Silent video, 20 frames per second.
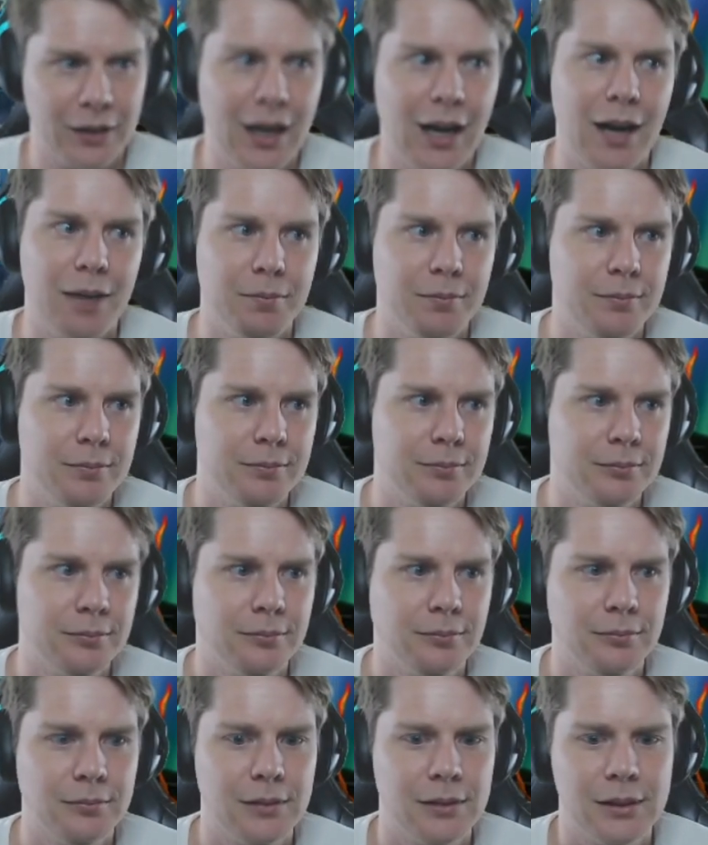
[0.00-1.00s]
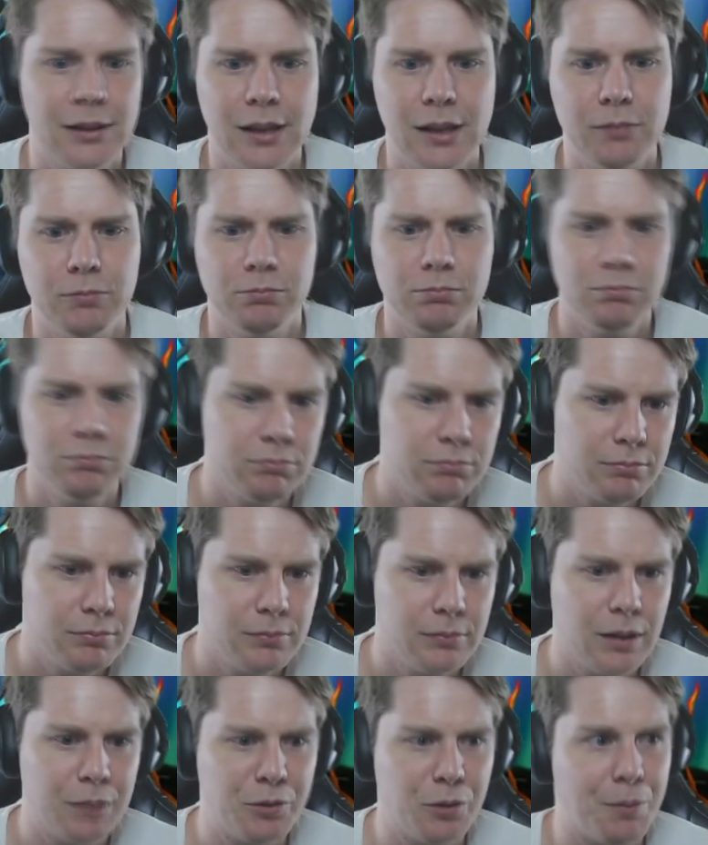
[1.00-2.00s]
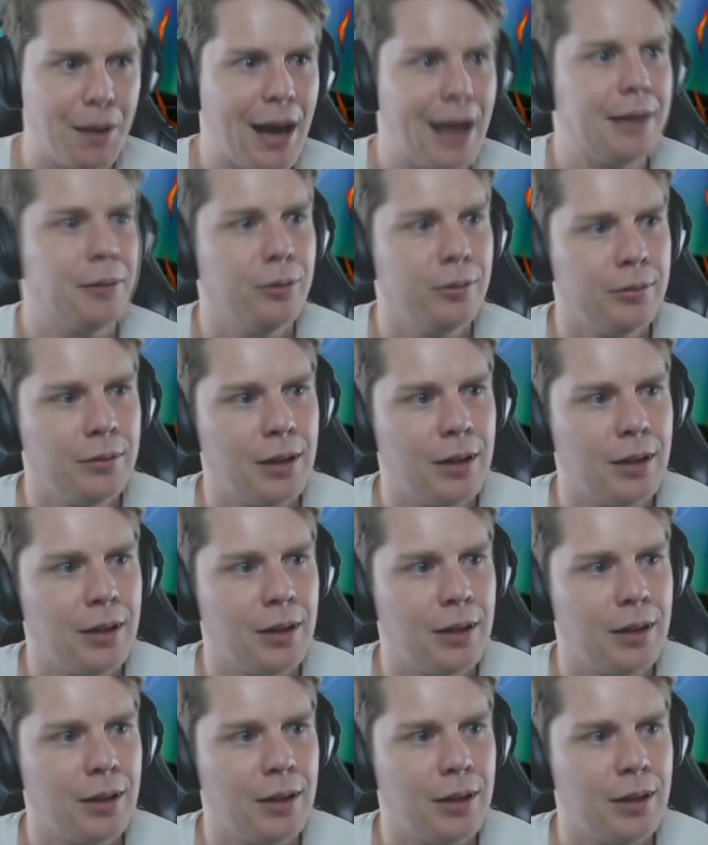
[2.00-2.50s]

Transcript: Cup. Debatable.